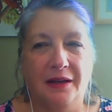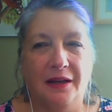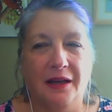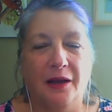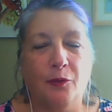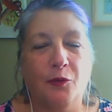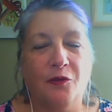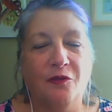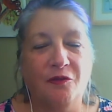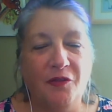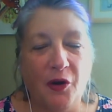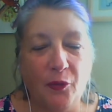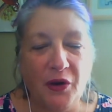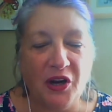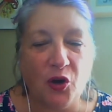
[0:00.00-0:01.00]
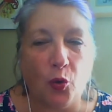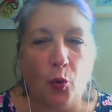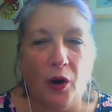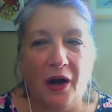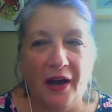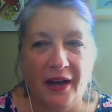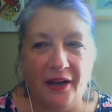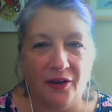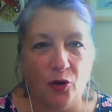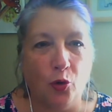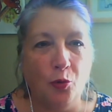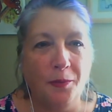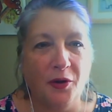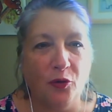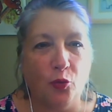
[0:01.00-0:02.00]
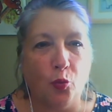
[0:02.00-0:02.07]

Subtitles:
It was very quiet, almost